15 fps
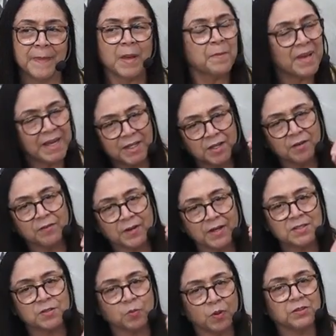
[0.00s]
Many of
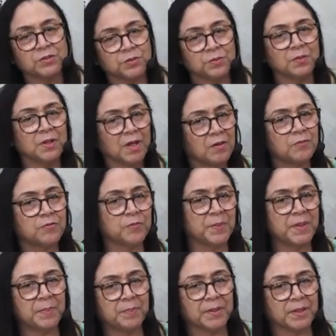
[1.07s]
us want to love
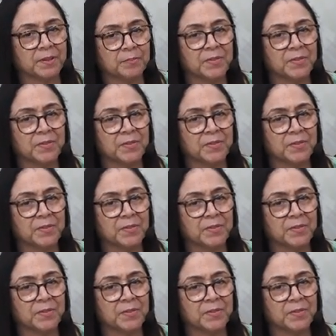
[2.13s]
people,